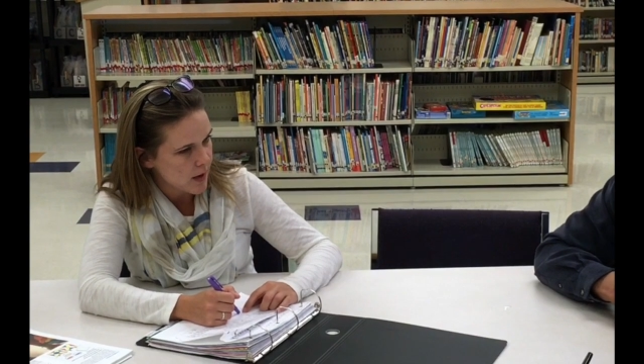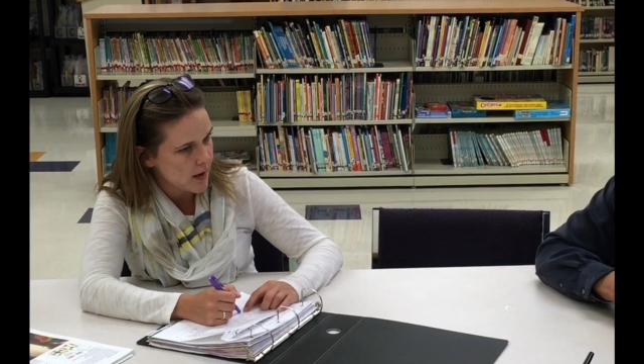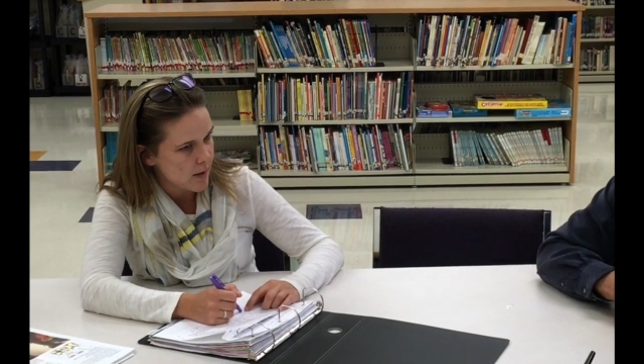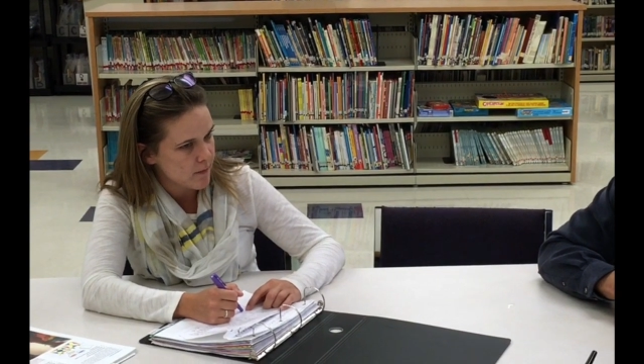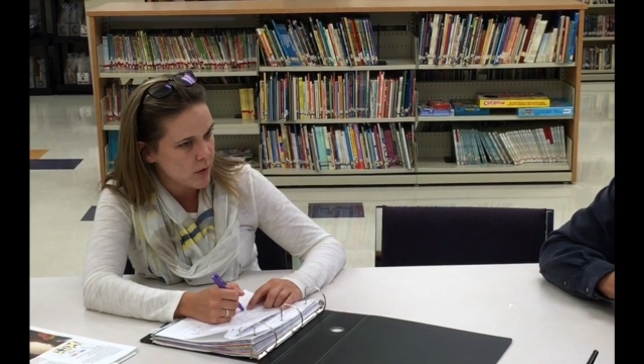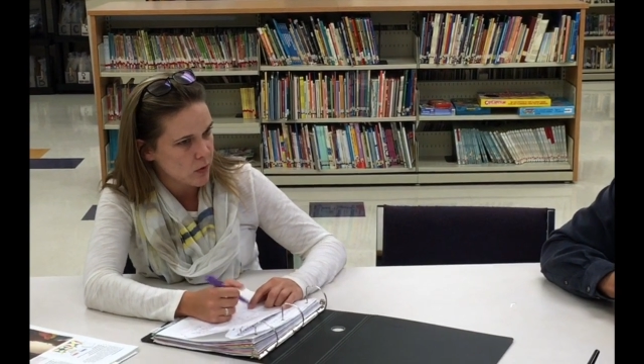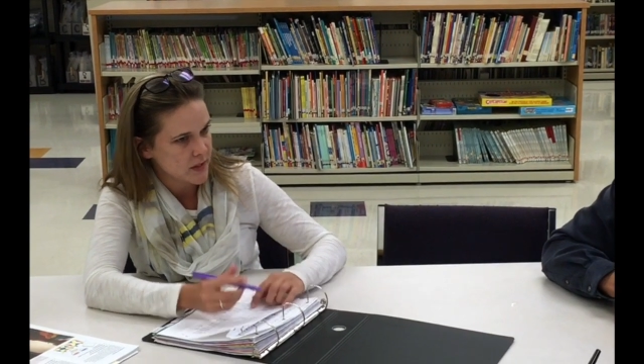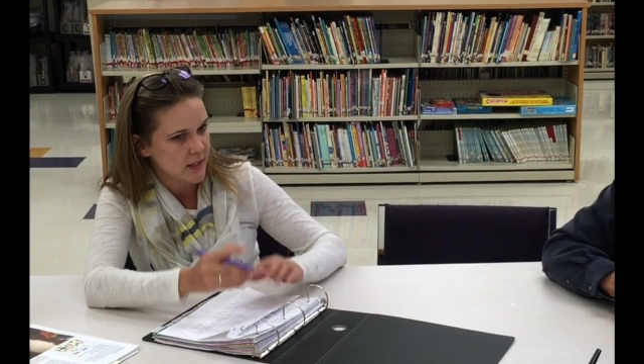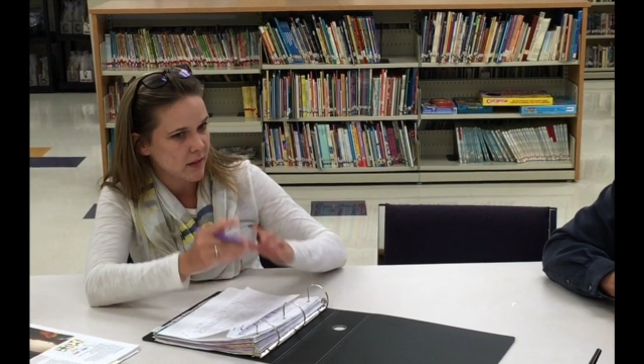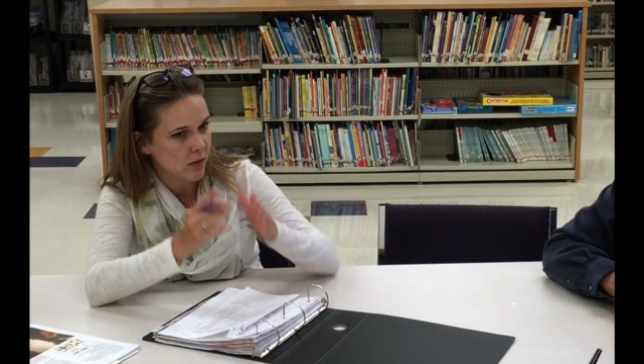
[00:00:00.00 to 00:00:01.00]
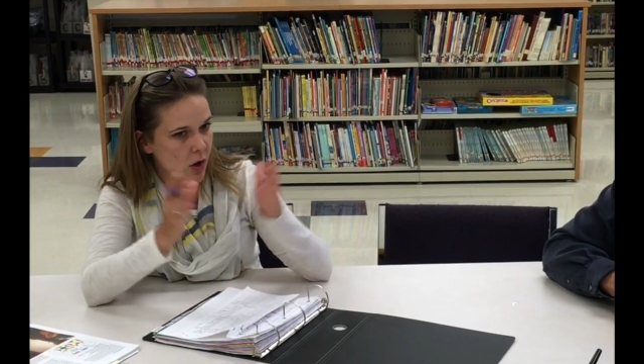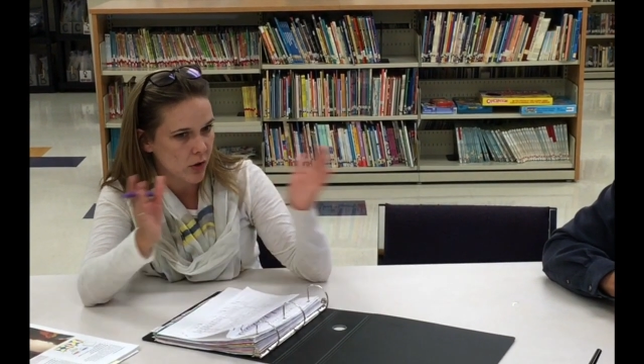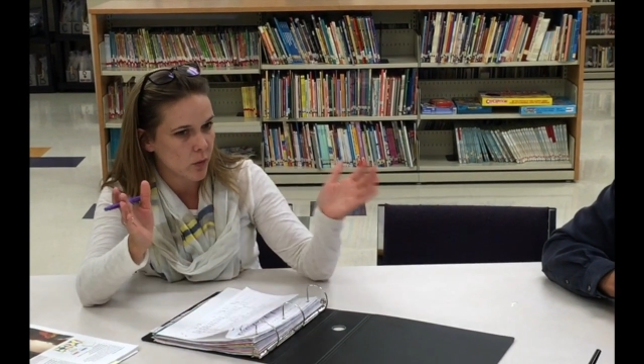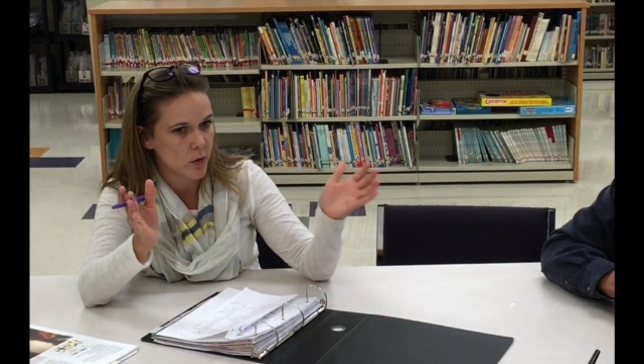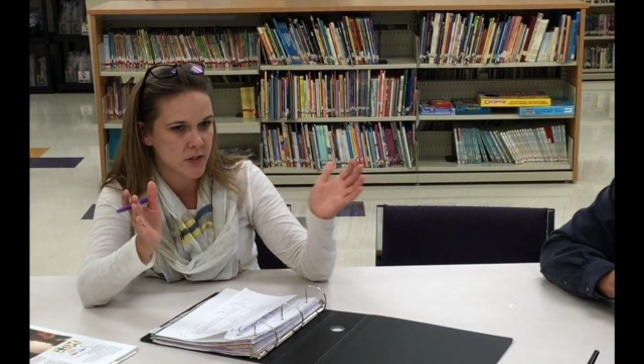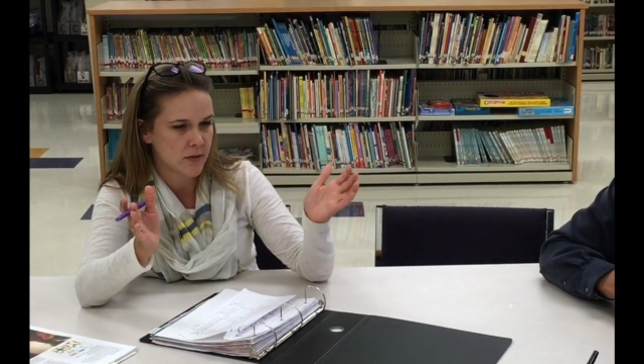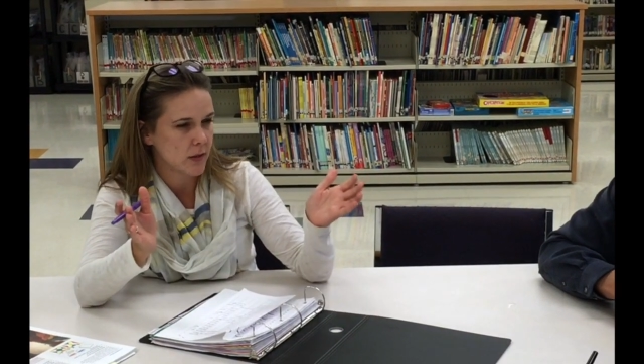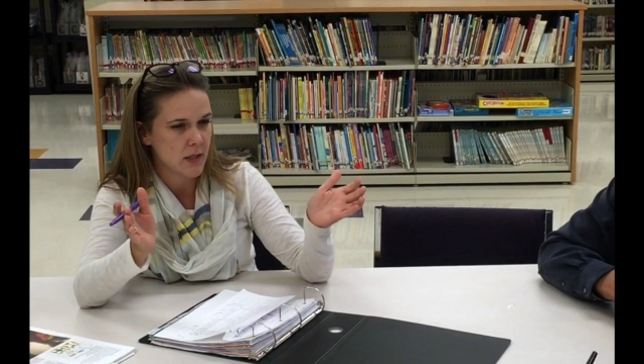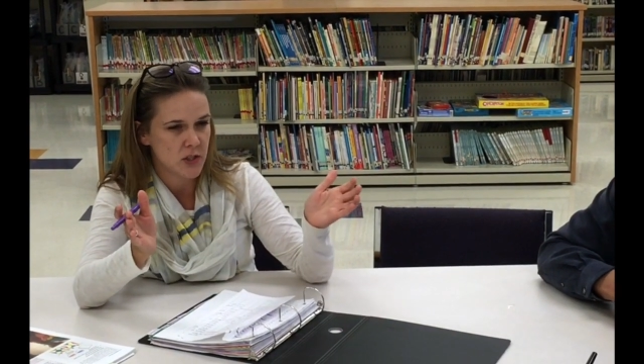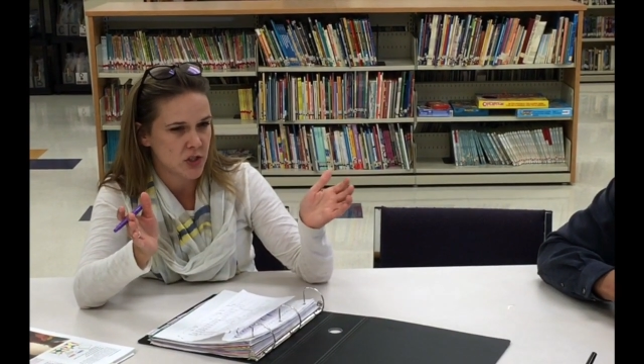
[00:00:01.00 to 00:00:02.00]
But I'm noticing the longer words that
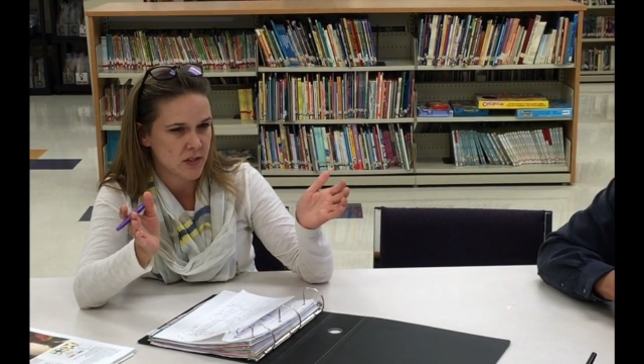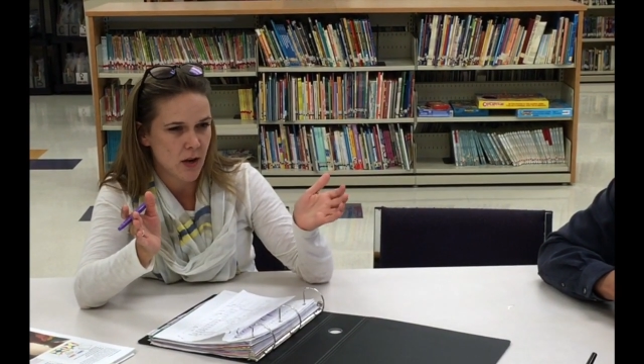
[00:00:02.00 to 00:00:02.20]
he's just